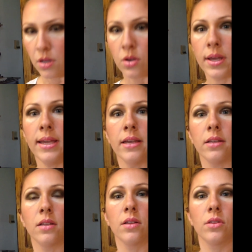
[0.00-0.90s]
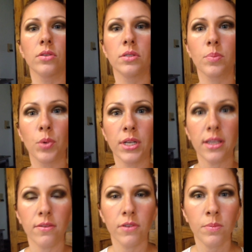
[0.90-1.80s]
Okay, those look pretty
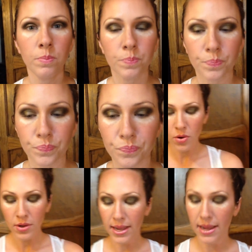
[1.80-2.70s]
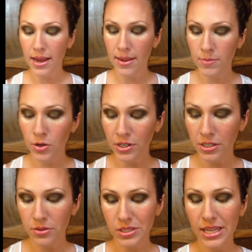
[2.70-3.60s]
even. Okay, I'm going to
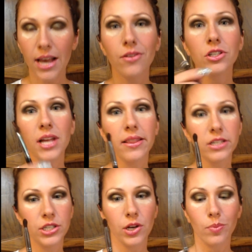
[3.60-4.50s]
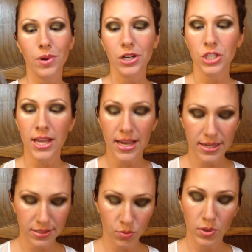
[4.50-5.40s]
use the other side of the shader brush
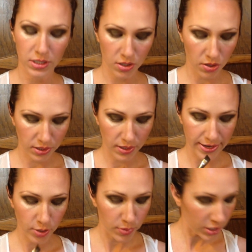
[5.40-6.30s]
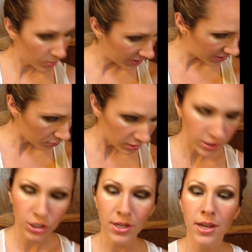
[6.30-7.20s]
has what's called a liner brush. Please don't
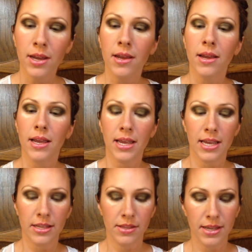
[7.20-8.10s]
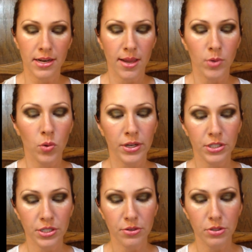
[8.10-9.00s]
touch. And then I'm going
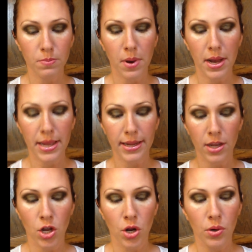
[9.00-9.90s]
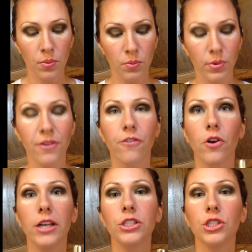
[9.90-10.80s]
to use my
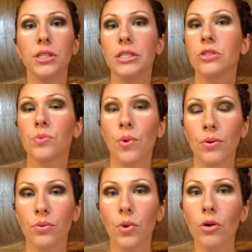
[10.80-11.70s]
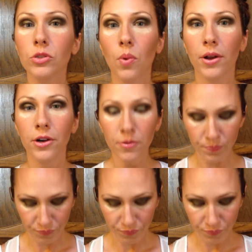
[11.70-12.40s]
Refresh. It's rose water.